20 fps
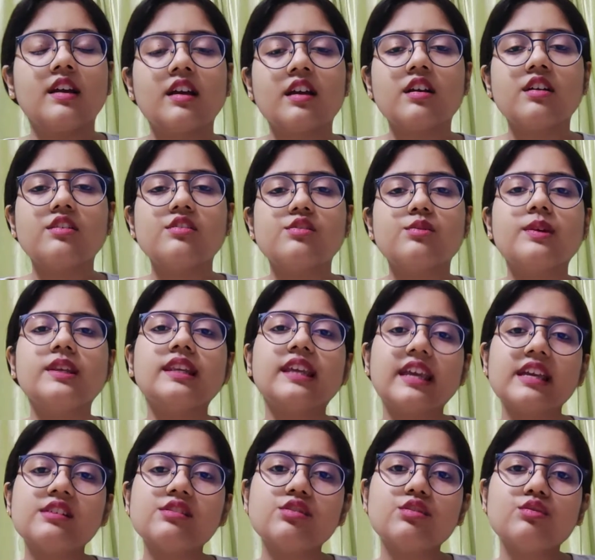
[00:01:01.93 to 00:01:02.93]
So in
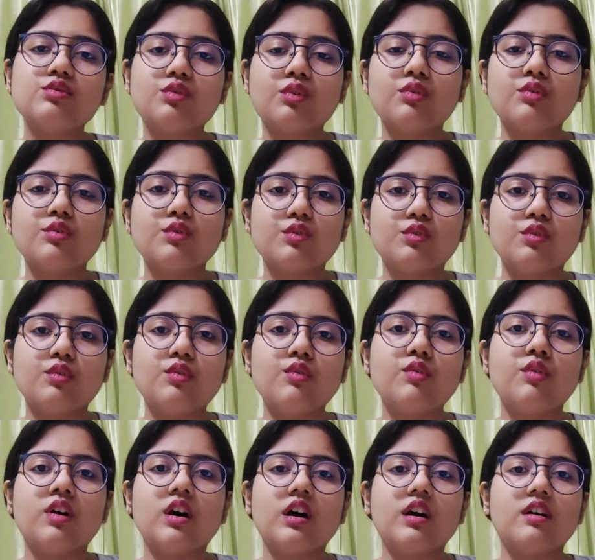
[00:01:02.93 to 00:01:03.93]
case you don't
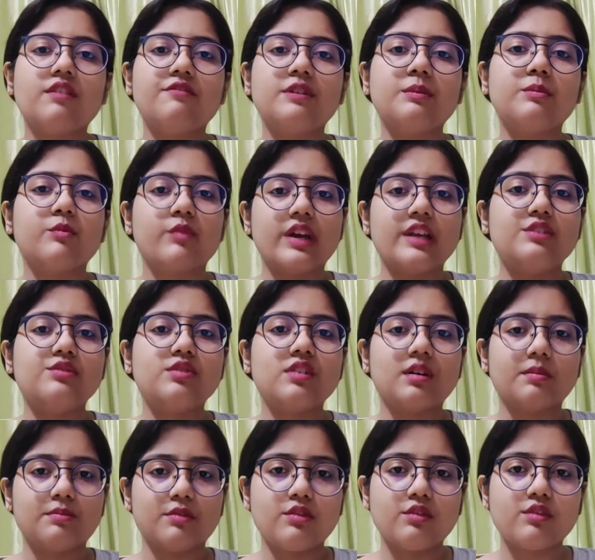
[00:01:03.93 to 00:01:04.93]
know from where to
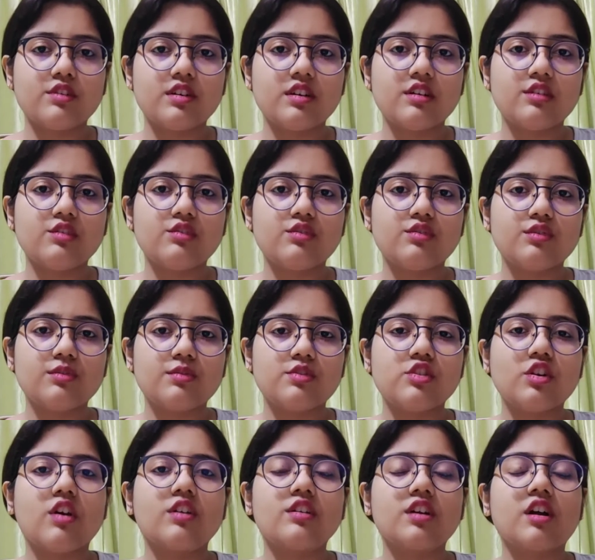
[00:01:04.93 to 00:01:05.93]
upload a YouTube
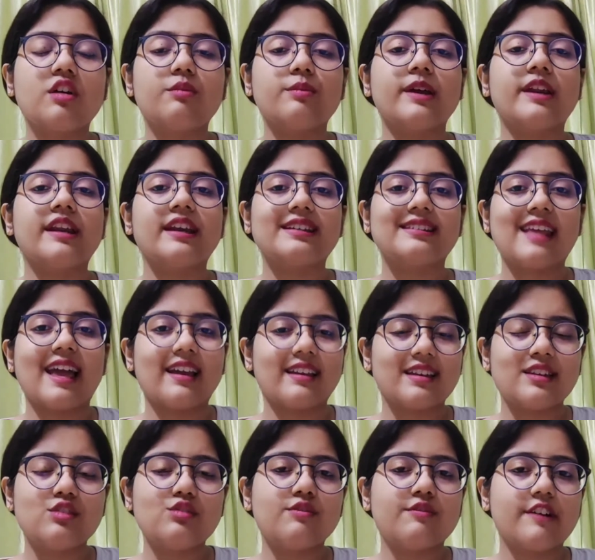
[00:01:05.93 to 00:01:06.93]
short or where
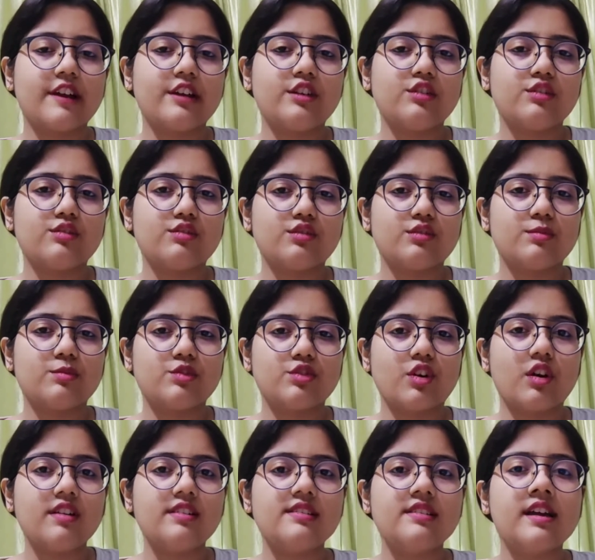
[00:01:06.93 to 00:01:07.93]
exactly to find YouTube
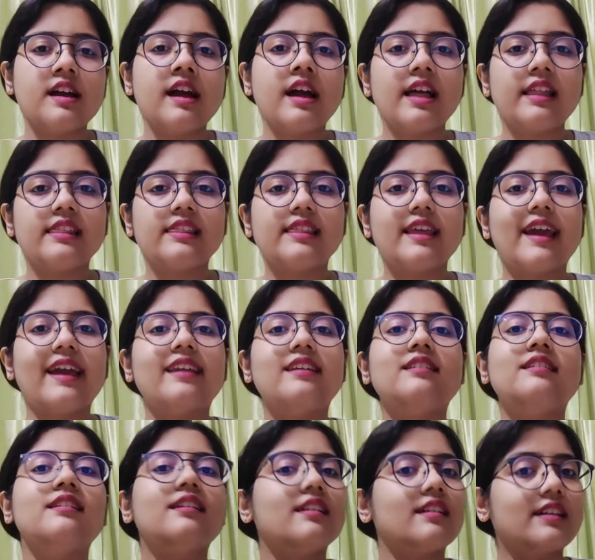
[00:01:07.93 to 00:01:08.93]
shorts,
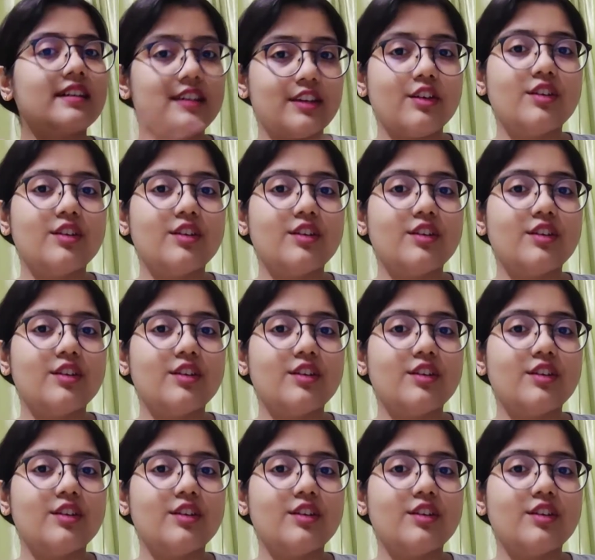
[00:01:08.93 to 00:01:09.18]
then here